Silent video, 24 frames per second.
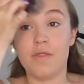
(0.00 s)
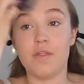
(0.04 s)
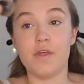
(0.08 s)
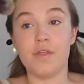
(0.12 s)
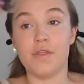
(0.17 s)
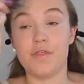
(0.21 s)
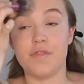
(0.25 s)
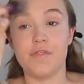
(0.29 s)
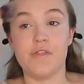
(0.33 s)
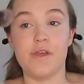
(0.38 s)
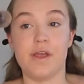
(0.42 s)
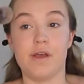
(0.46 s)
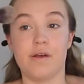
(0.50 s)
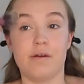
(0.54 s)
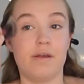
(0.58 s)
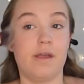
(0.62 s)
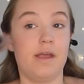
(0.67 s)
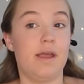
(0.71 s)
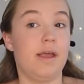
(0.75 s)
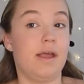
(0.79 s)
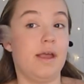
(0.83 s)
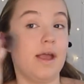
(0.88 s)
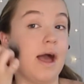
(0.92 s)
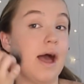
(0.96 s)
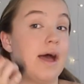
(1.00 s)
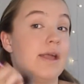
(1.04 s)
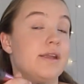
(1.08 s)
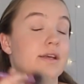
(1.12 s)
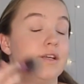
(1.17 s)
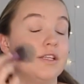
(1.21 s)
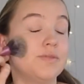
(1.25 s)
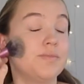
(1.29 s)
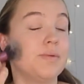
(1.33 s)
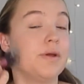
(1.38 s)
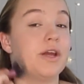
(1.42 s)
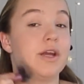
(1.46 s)
the theory and
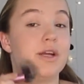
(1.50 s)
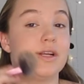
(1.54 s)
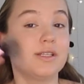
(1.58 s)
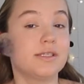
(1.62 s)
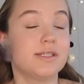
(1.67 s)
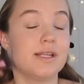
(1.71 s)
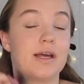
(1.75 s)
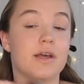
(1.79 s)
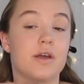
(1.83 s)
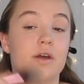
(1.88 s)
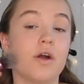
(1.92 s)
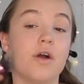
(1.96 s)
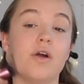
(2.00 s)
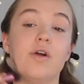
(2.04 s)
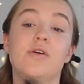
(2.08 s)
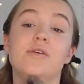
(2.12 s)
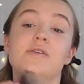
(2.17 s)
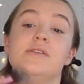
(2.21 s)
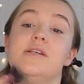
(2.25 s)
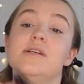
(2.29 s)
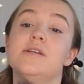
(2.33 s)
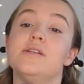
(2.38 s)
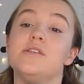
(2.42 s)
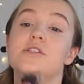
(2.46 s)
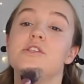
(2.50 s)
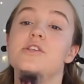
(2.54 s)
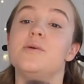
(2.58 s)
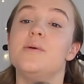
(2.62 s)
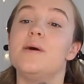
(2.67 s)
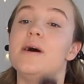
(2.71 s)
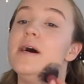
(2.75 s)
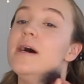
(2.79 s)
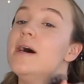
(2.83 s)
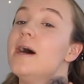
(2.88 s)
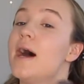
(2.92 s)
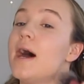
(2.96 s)
experience that goes
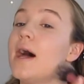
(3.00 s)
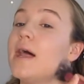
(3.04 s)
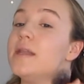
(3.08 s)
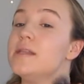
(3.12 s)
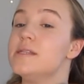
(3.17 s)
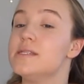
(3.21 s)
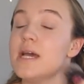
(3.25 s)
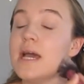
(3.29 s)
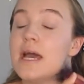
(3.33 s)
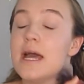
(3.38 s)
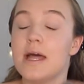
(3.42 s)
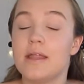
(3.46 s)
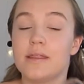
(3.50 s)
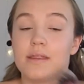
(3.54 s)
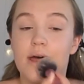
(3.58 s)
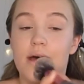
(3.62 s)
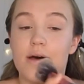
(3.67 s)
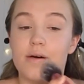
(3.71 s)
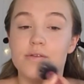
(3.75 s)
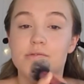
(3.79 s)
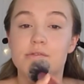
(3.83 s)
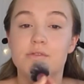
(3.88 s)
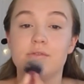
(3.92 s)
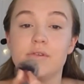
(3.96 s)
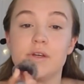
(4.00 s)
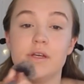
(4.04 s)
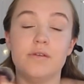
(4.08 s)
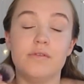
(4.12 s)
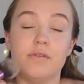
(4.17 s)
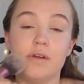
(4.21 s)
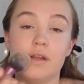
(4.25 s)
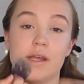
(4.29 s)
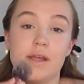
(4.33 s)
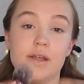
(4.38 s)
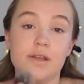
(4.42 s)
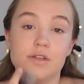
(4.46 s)
into it, and that was really,
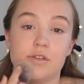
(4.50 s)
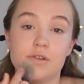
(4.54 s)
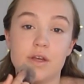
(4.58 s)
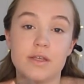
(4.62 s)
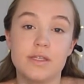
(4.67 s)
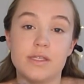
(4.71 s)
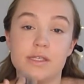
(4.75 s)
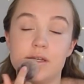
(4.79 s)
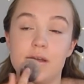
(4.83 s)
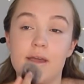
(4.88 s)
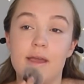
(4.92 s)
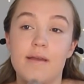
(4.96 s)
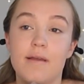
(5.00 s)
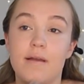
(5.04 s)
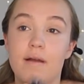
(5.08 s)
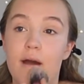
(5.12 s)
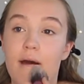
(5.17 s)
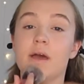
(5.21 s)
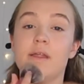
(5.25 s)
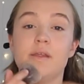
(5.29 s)
really interesting.